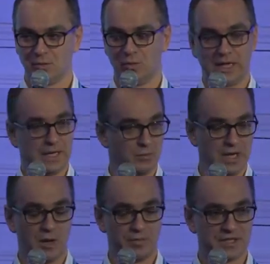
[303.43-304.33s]
We, we
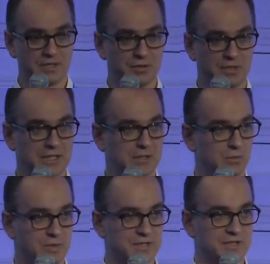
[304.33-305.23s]
are a business unit
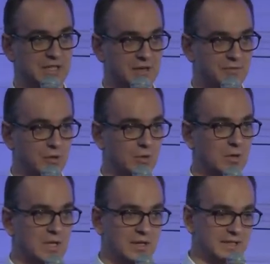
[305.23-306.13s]
with a CFO
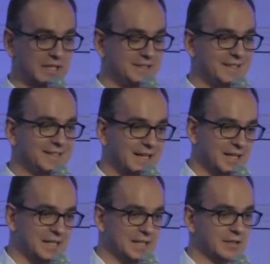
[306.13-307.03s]
that is
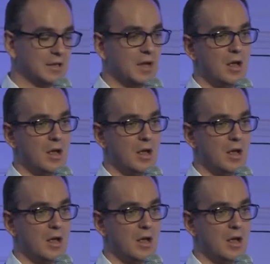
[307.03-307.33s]
deciding